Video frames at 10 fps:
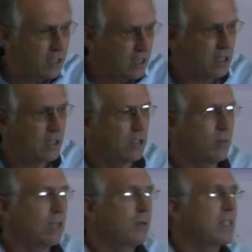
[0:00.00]
is, this
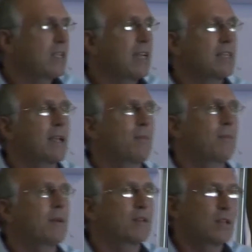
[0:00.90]
is what we train
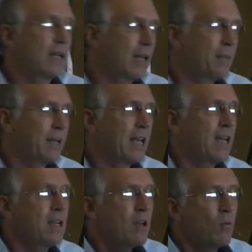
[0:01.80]
some uh, a little bit
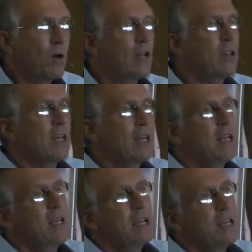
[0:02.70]
in. What do they
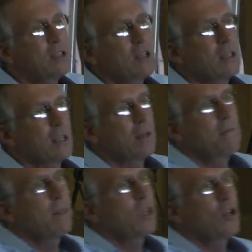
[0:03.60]
need in
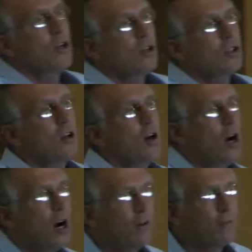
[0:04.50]
certain years
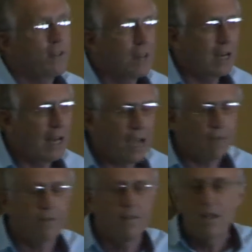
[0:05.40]
of their
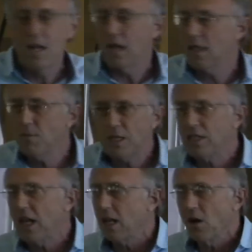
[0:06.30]
life? And then we
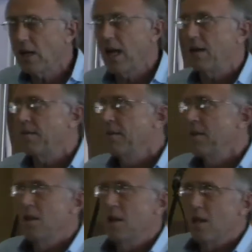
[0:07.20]
said, okay,
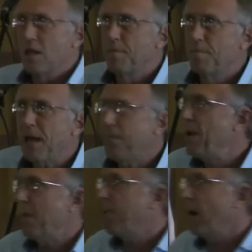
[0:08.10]
the big,
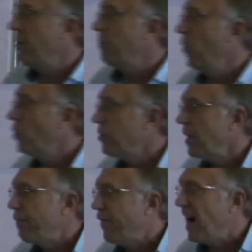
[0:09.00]
big problem also
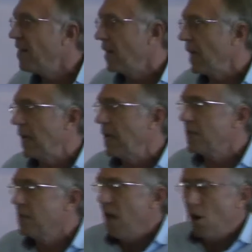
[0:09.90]
in fathering
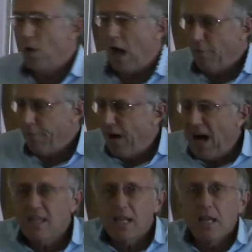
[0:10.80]
is we are
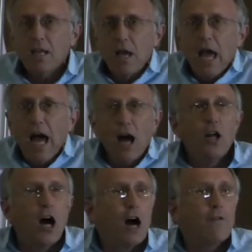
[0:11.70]
fathering
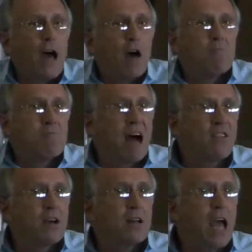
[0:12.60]
out of our
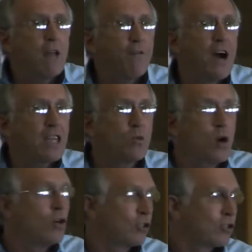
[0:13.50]
mother and father
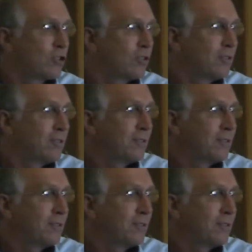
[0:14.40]
wounds.